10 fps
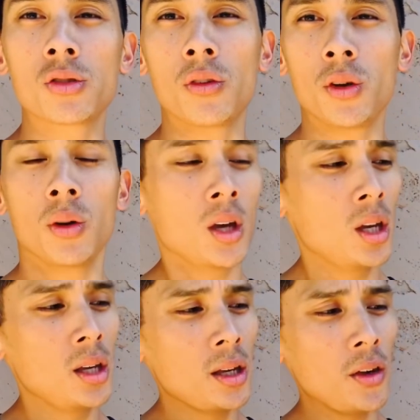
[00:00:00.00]
So
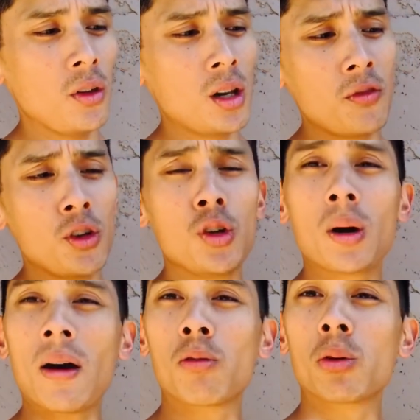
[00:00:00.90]
if you do
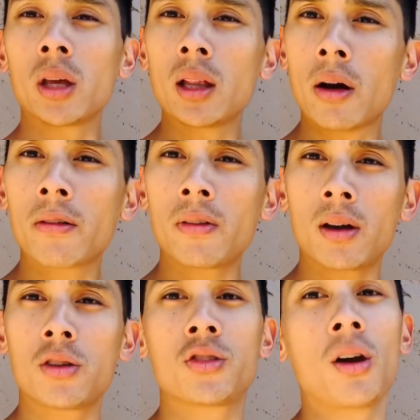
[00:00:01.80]
have really long
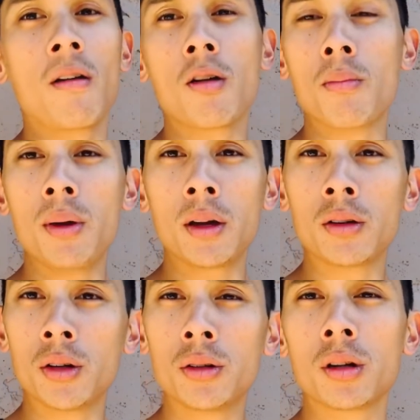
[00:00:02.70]
fingers, or you're a
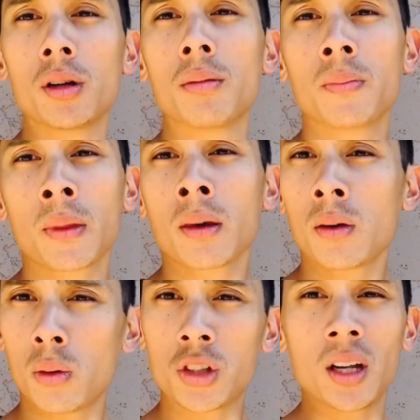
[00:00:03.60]
big dude,
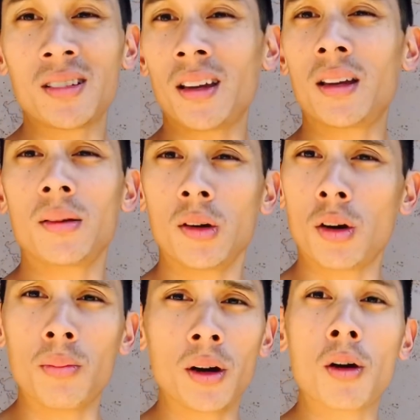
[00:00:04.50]
or should I say
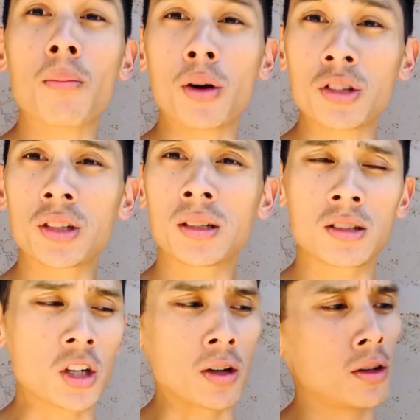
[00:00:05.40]
you're a bigger person
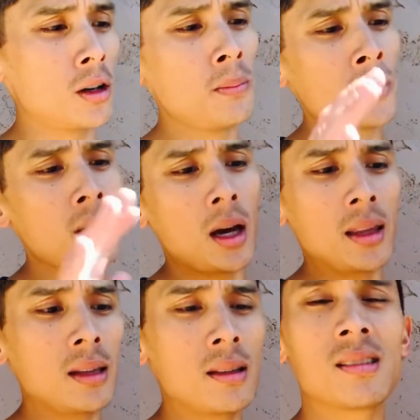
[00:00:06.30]
in general, I
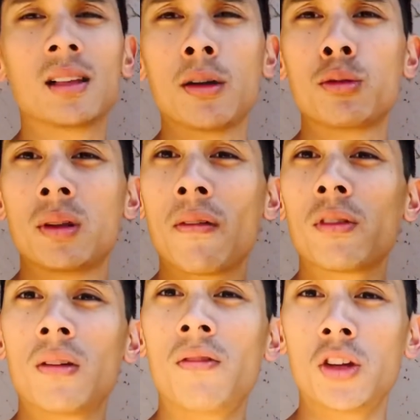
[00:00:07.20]
think these gloves would
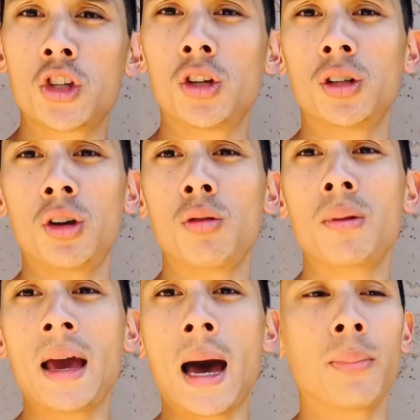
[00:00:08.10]
definitely fit you and you
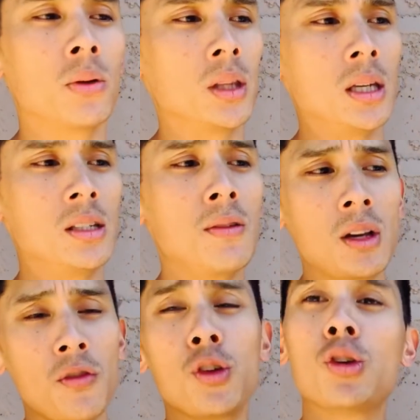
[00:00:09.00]
would be happy with these,
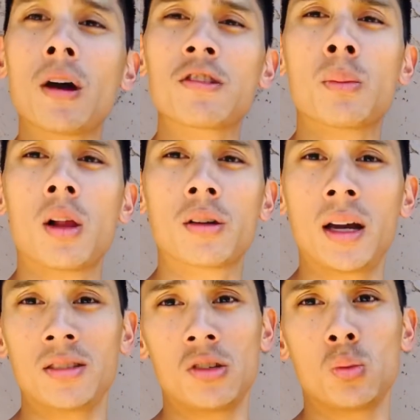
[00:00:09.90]
even if you do have smaller
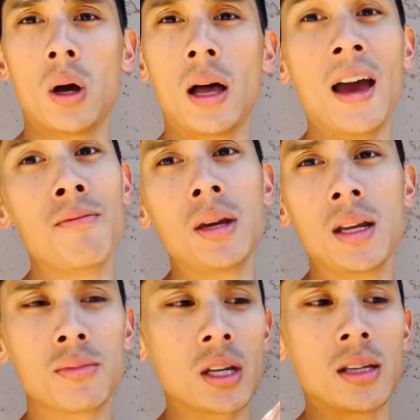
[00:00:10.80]
hands as well. I have
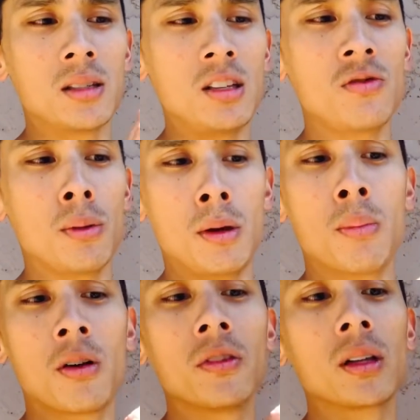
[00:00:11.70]
medium size and these fit me
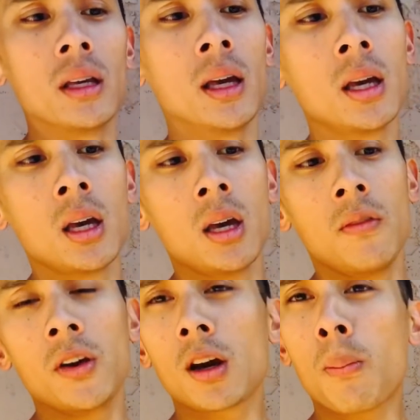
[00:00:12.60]
perfectly.
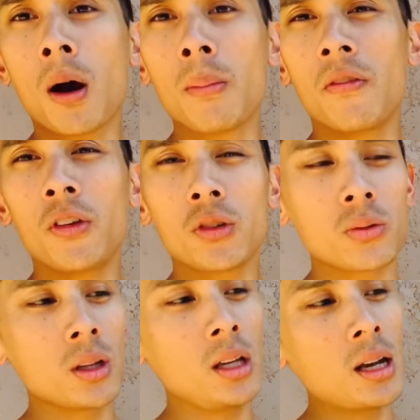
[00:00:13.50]
Finger compartment feels
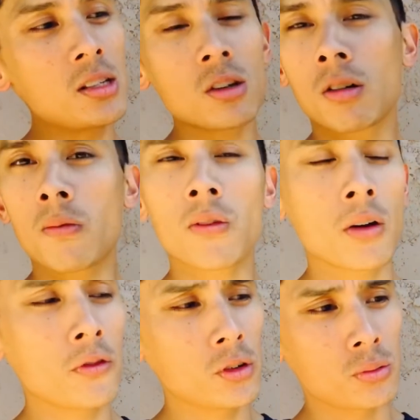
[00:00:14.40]
really nice. The grip
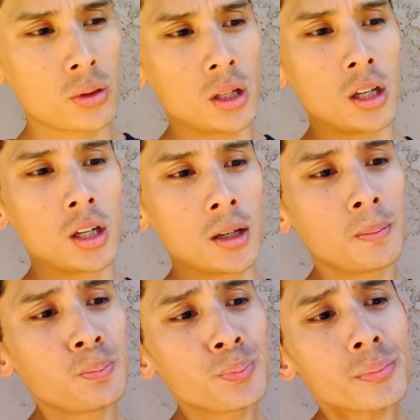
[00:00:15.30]
bar feels really good
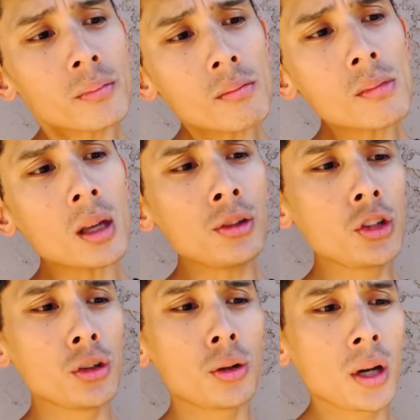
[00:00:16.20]

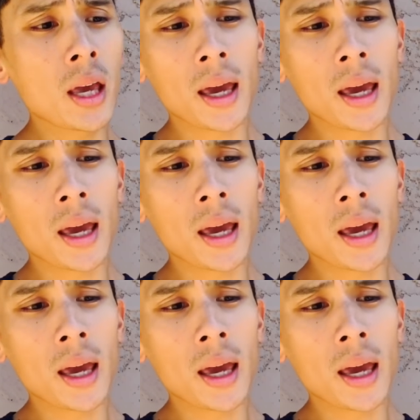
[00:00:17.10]
too.